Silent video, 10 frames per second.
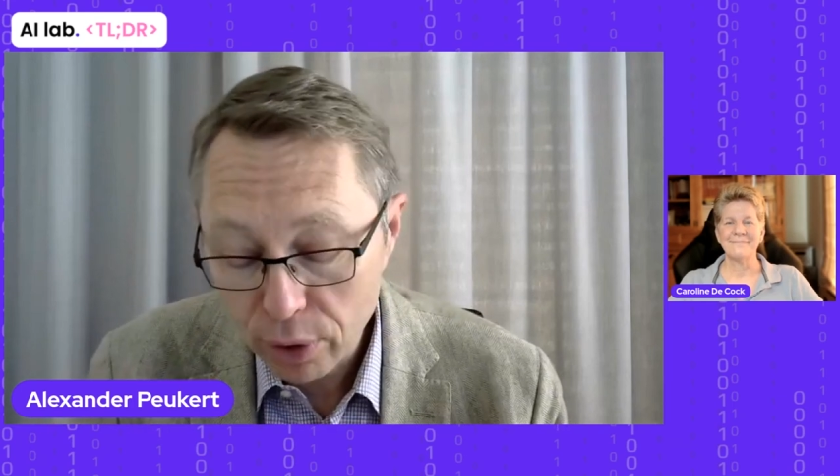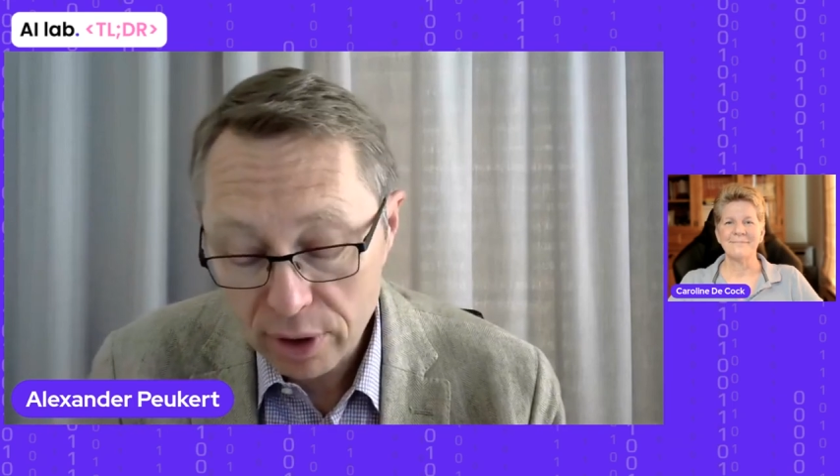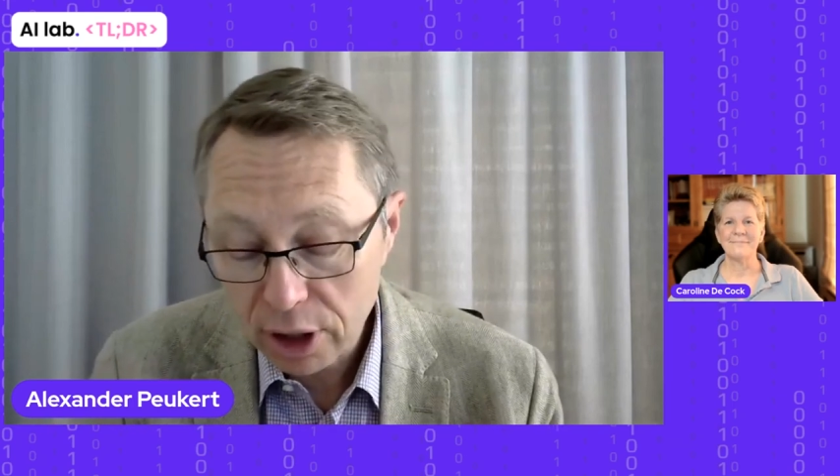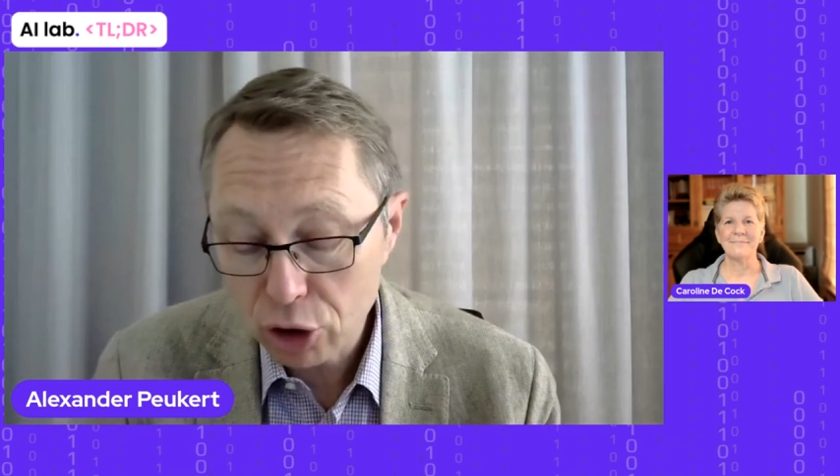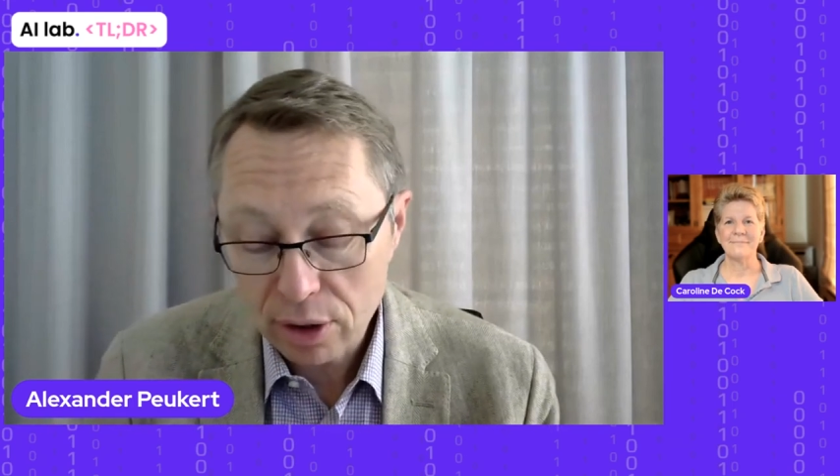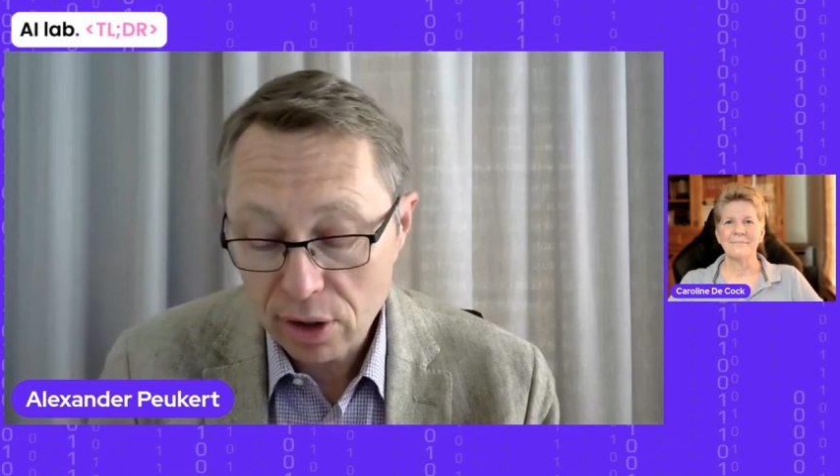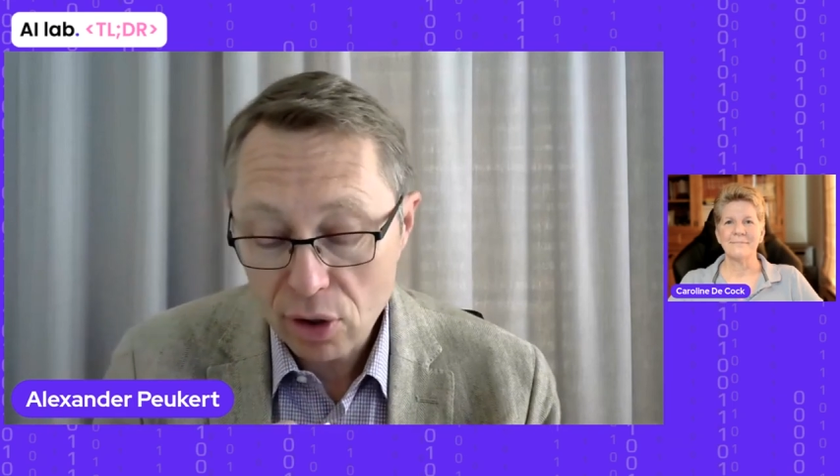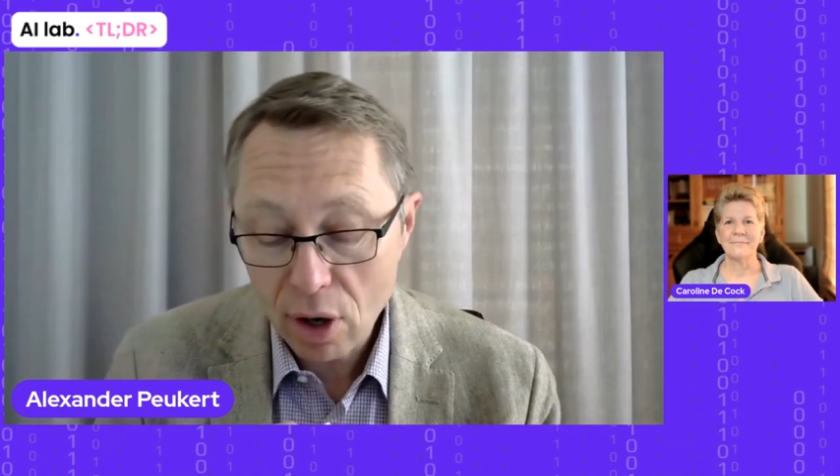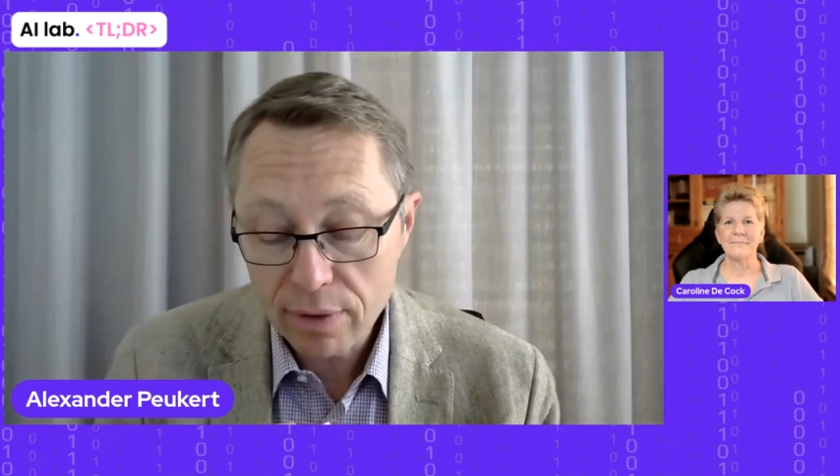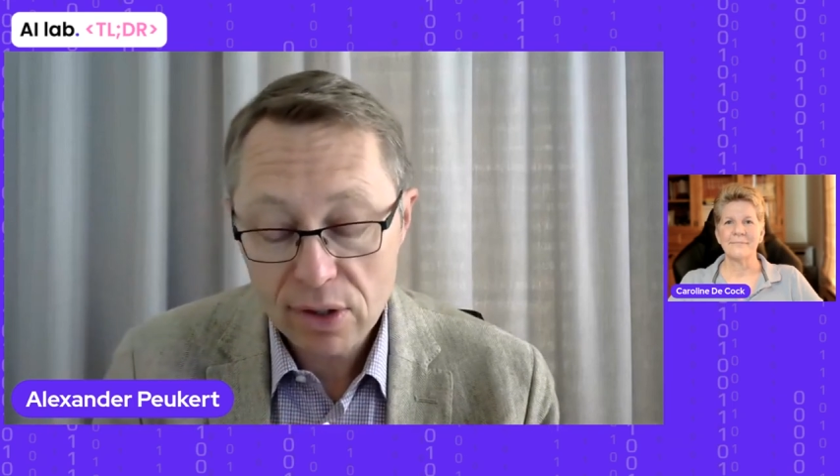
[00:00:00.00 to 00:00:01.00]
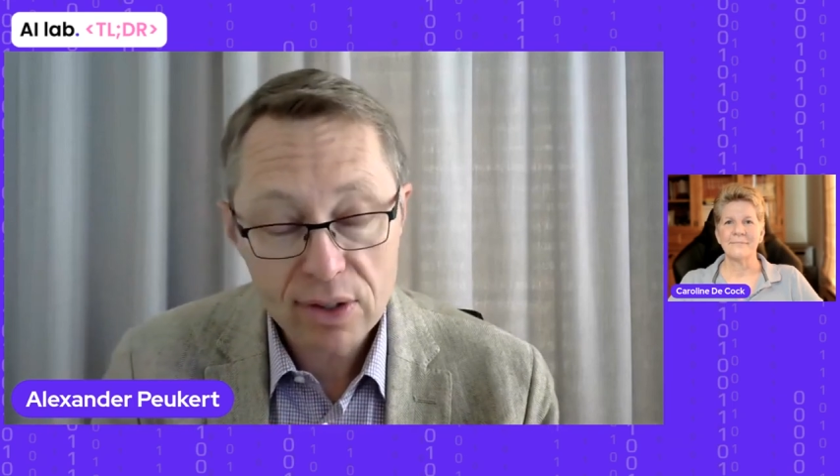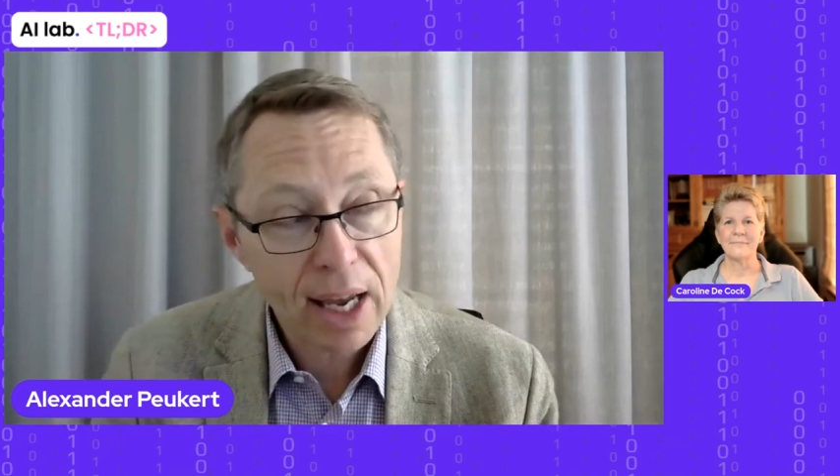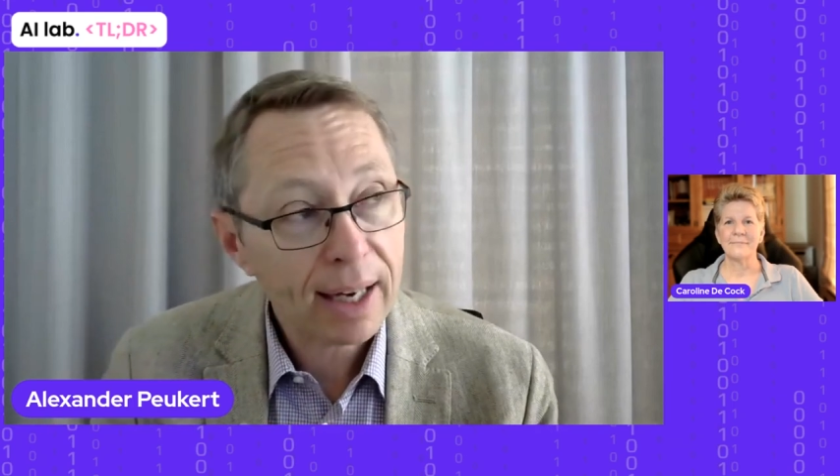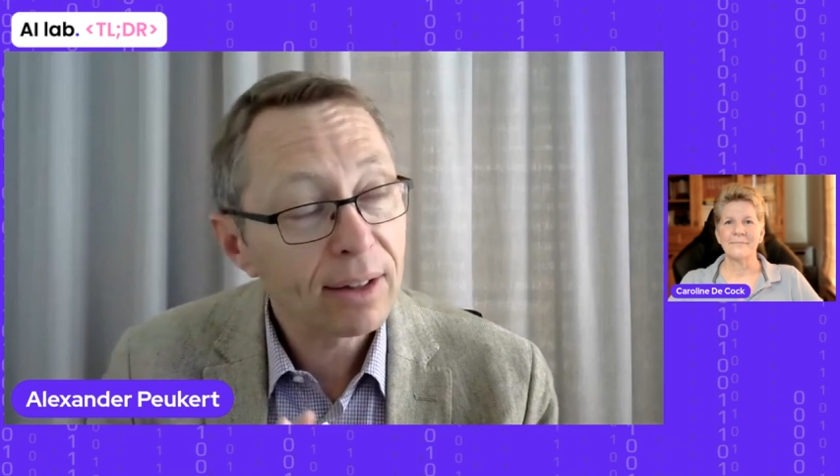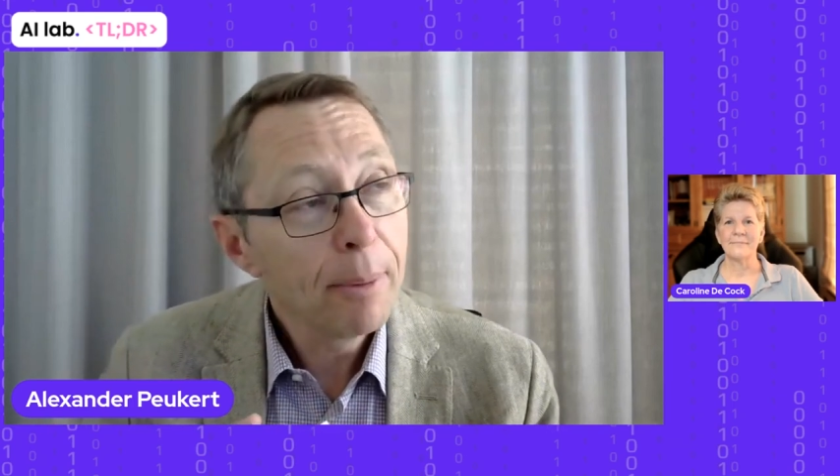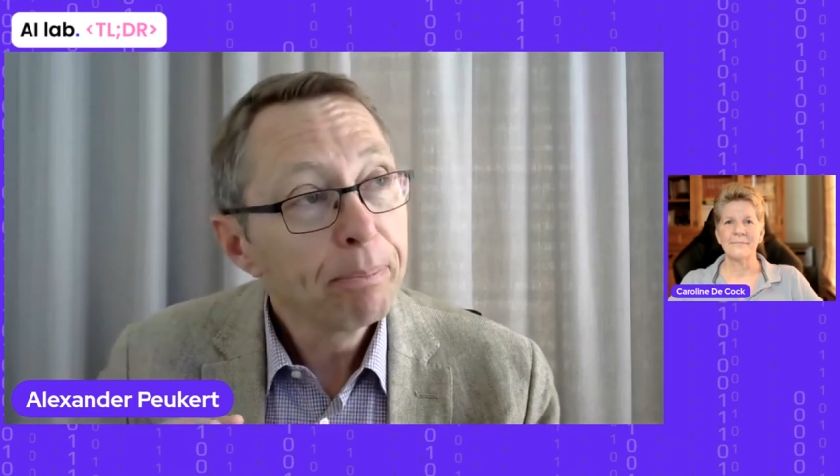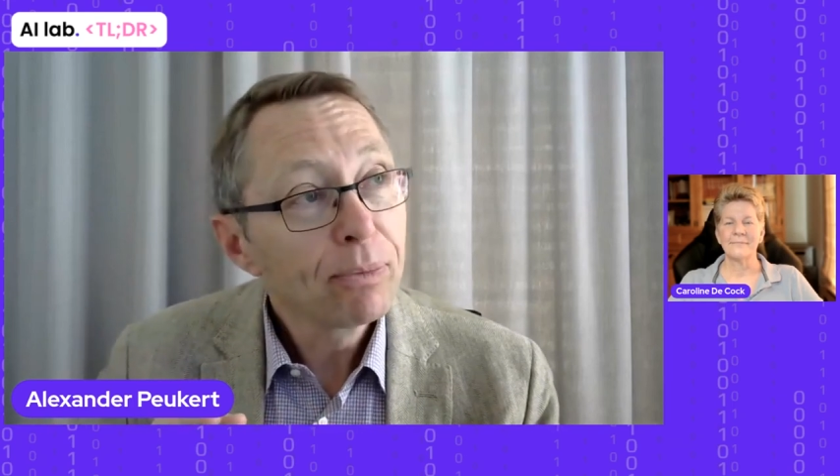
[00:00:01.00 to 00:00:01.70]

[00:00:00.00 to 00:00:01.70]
for the Digital Services Act,